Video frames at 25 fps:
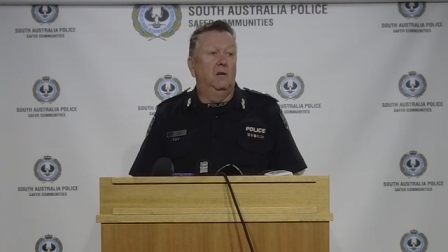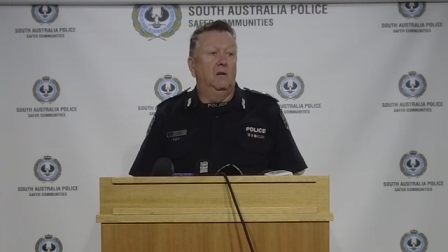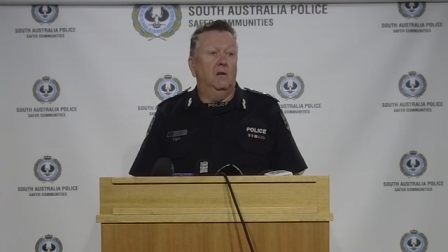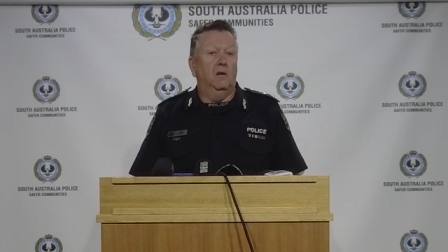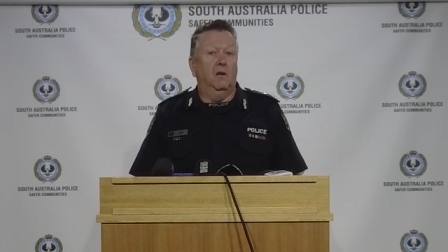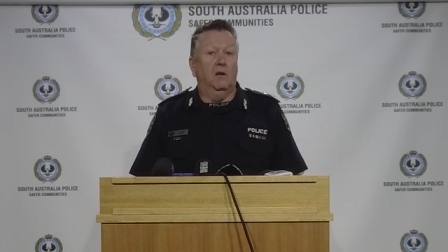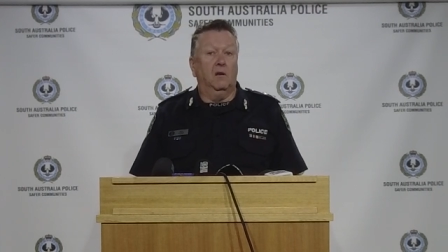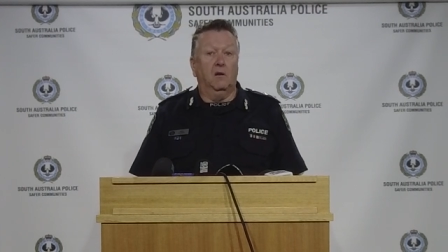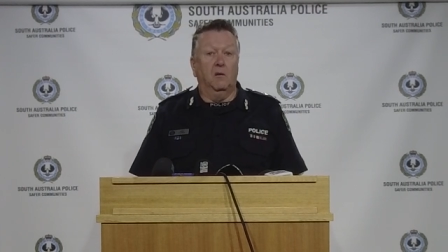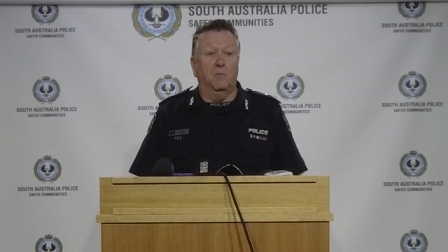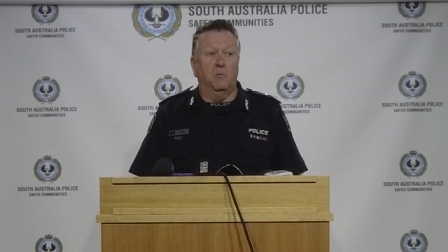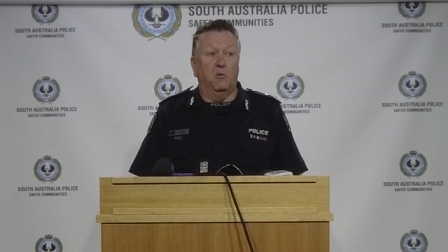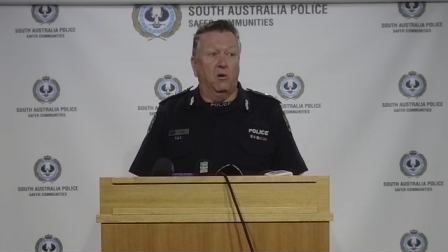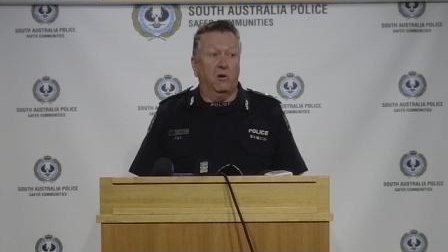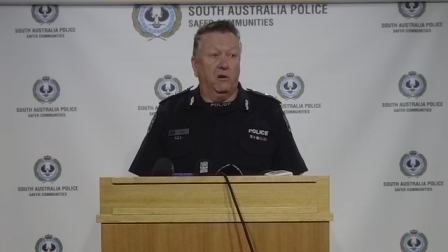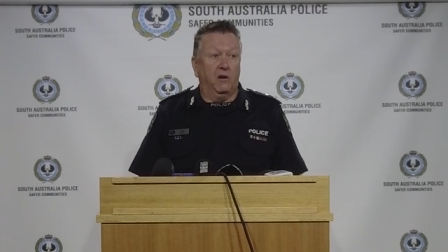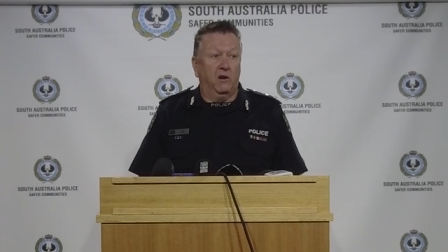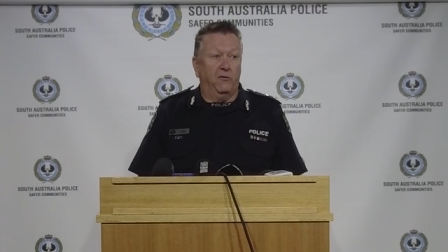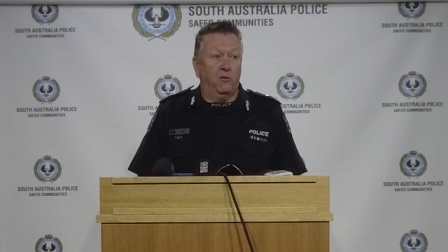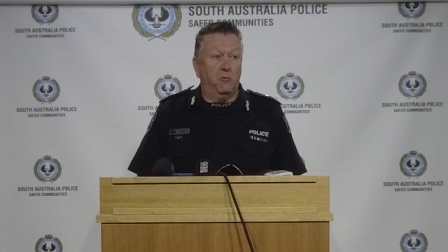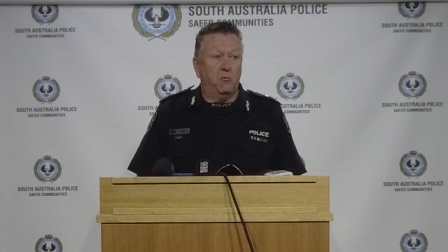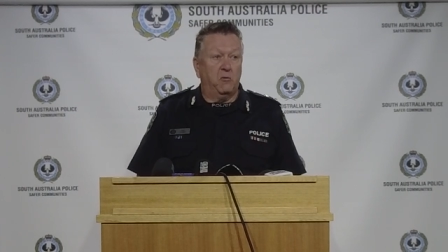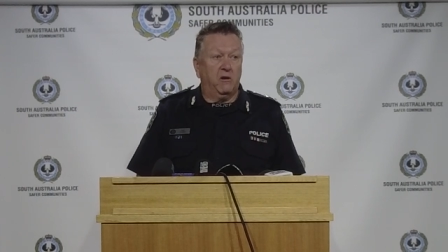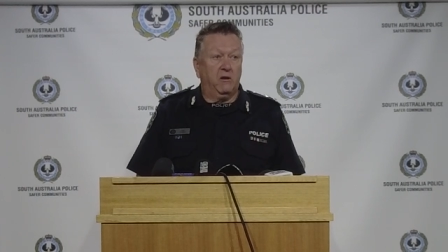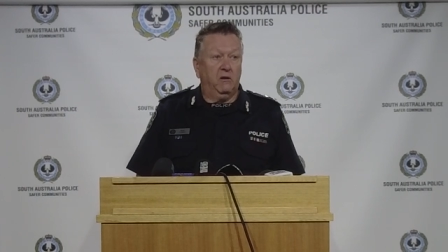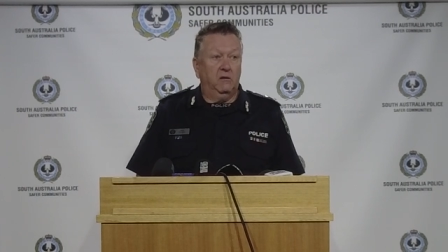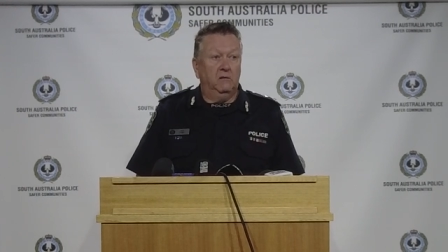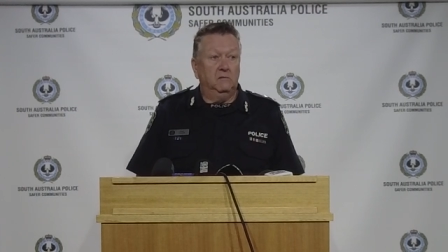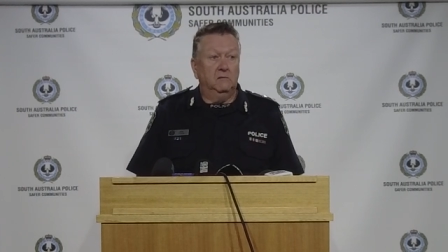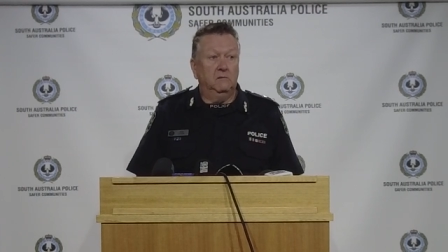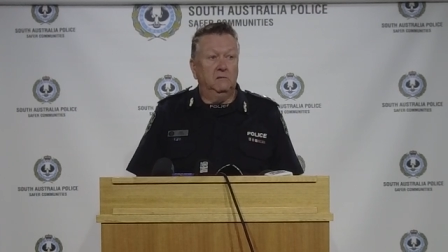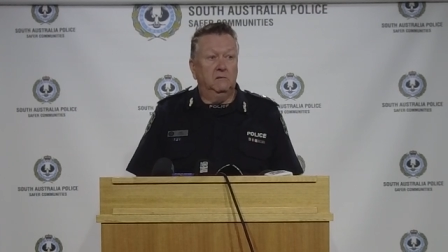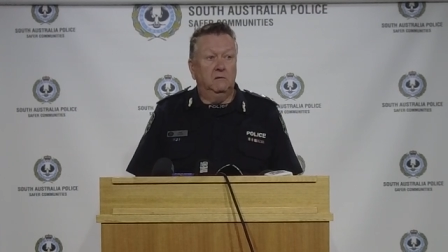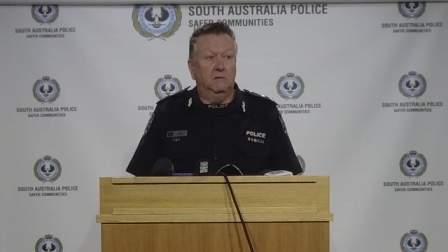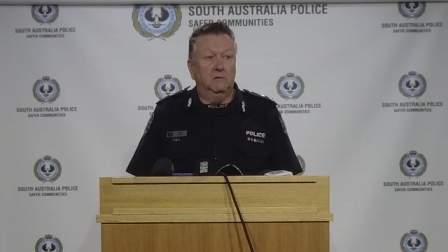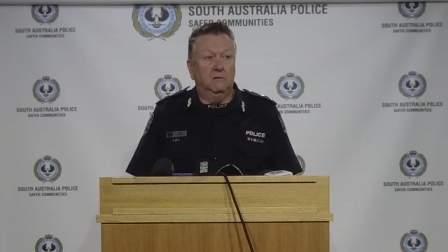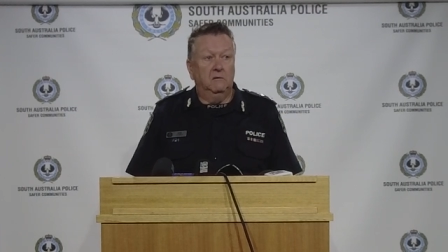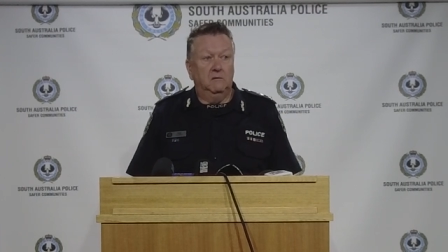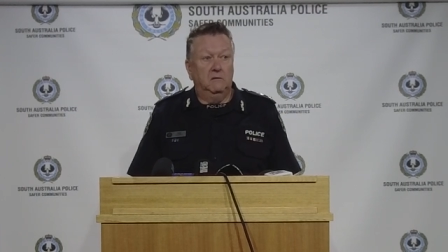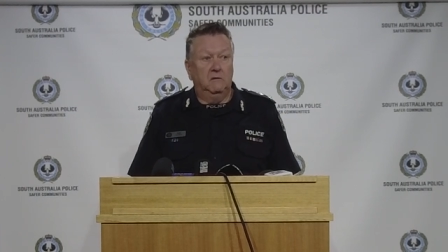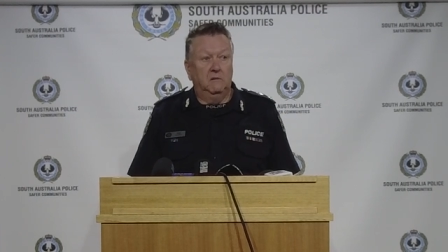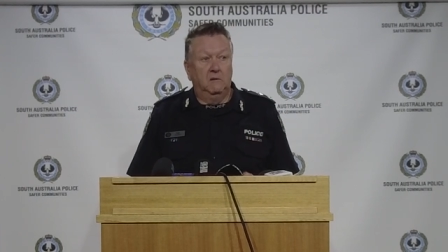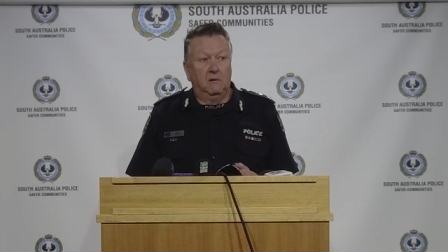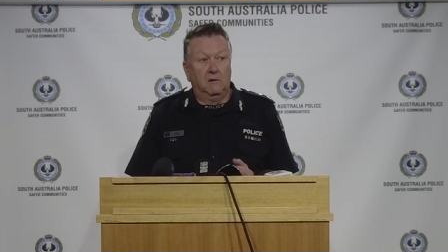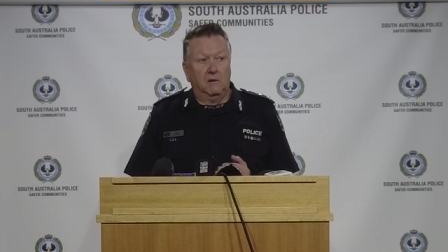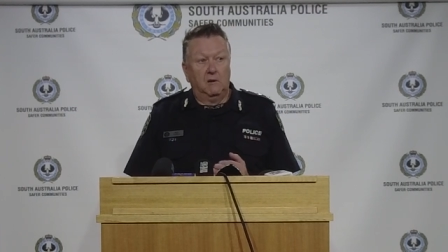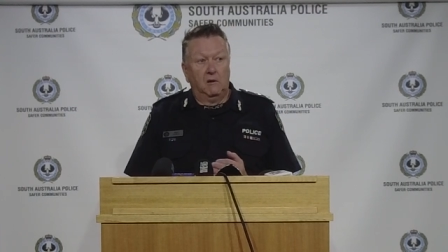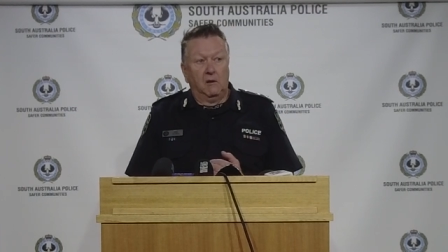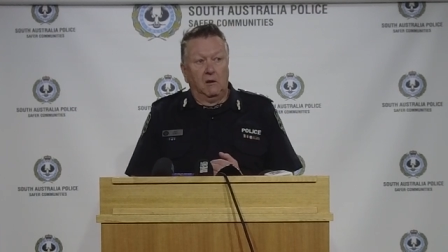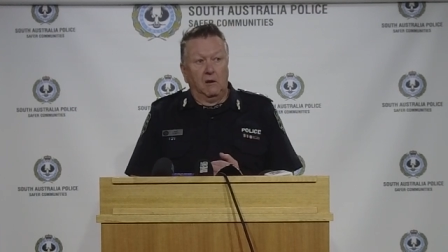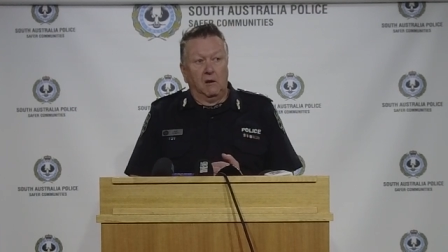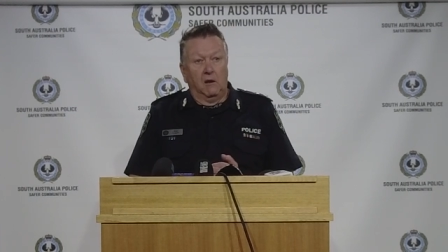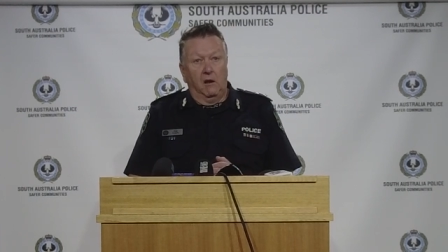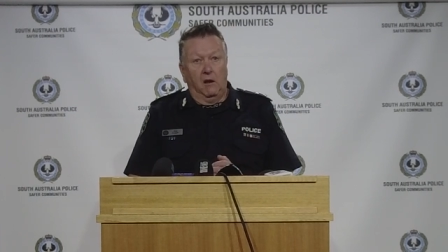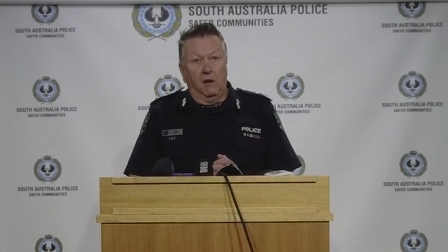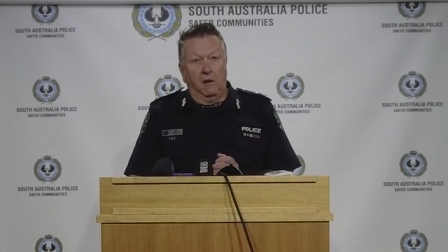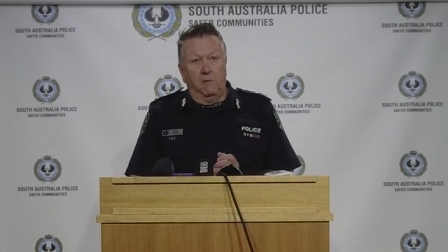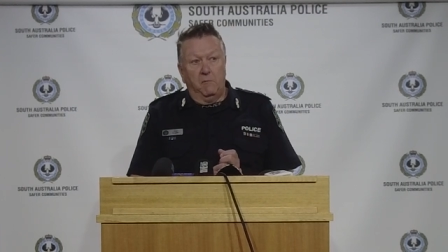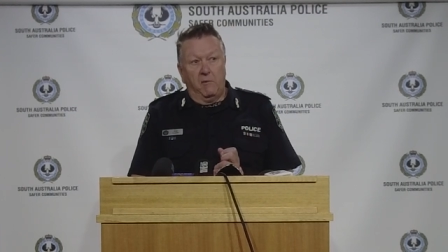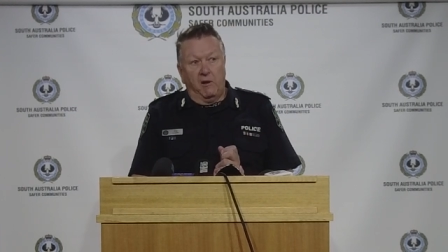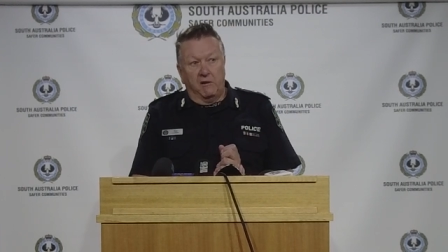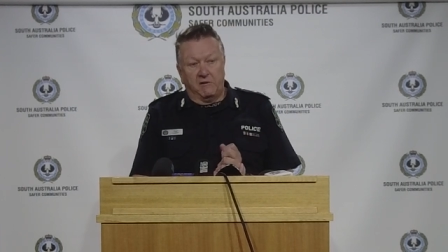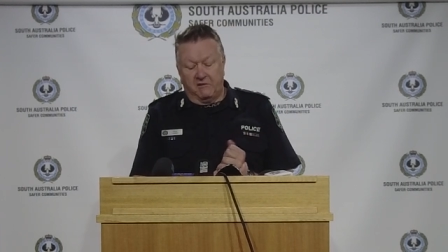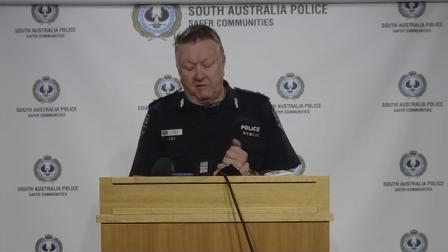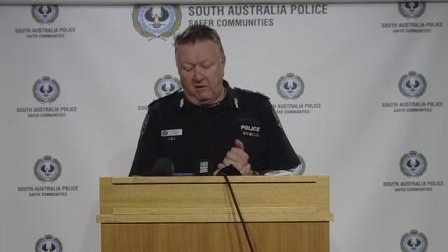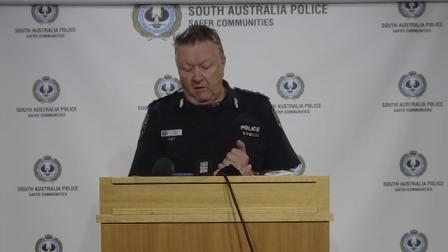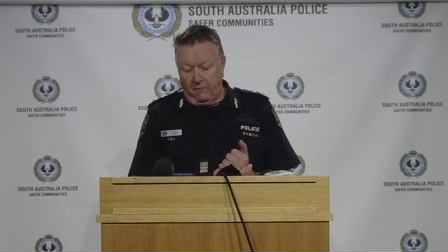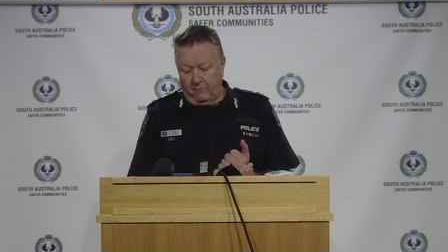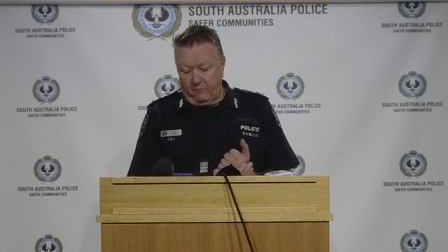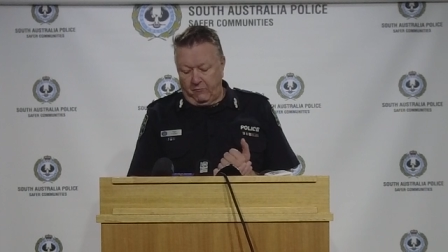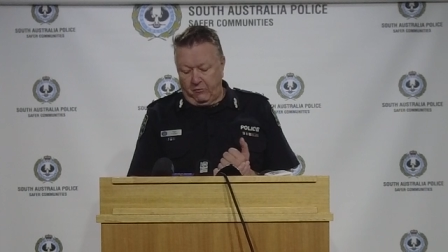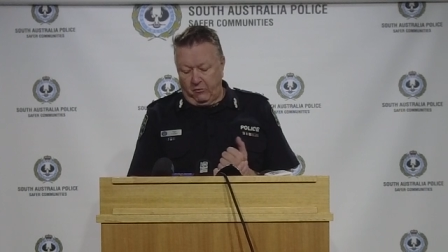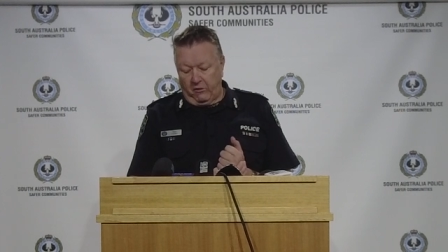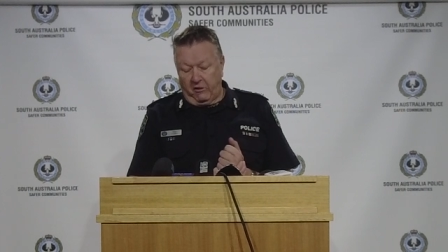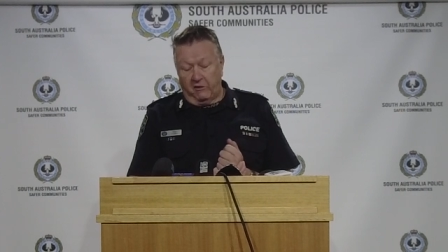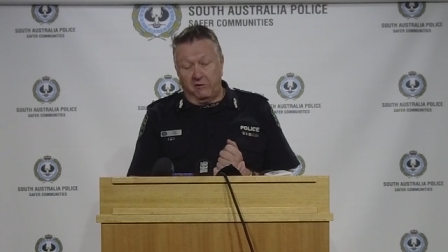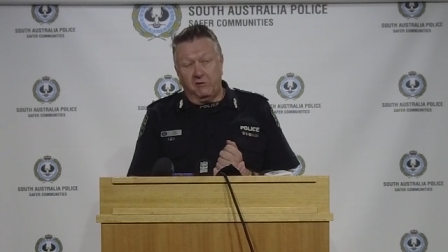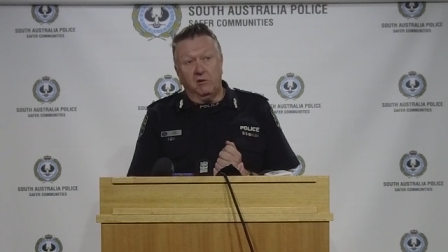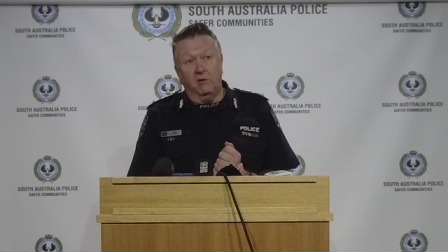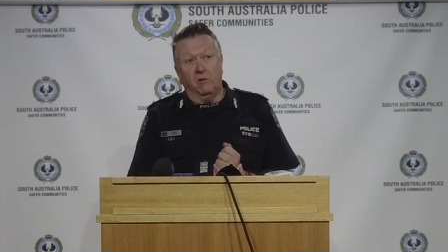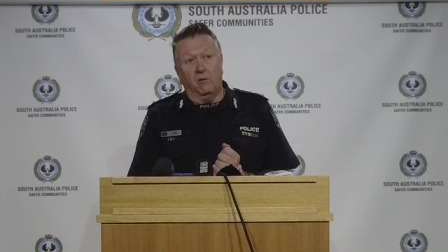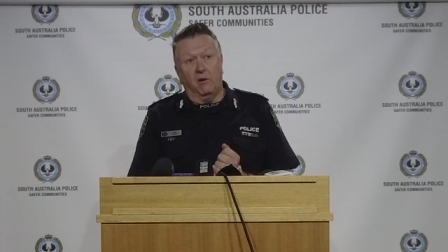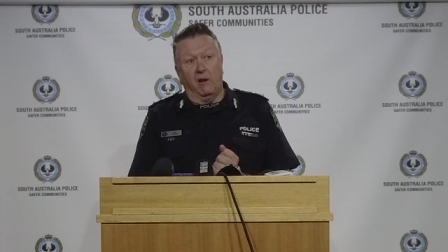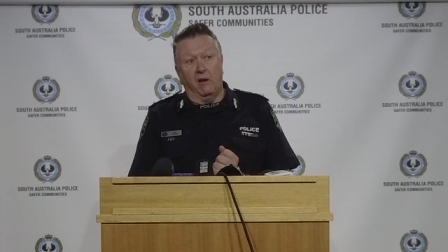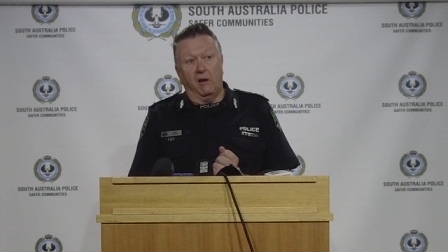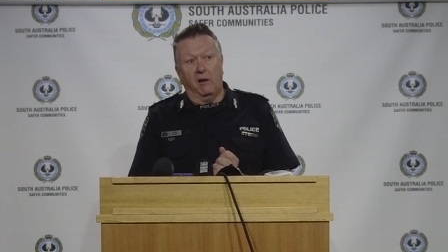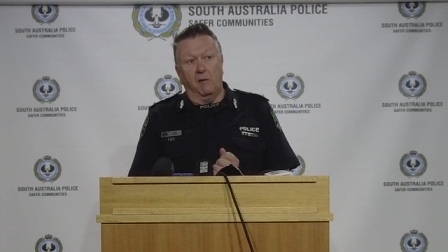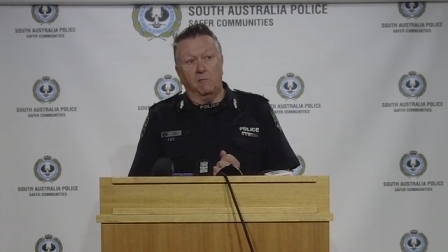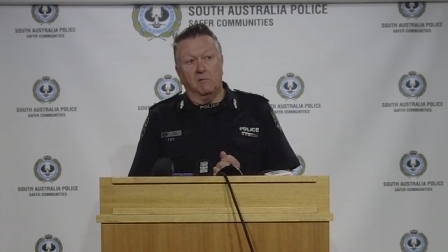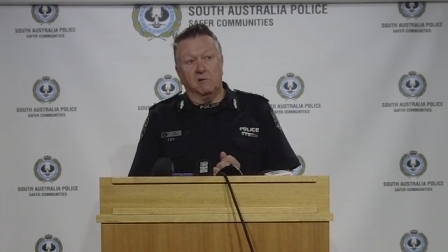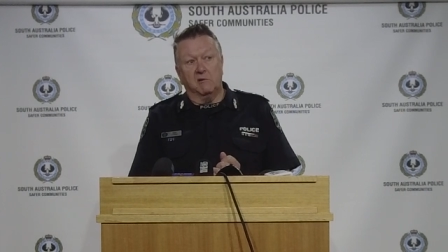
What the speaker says: Yeah, good morning, everybody. At 7:42 a.m.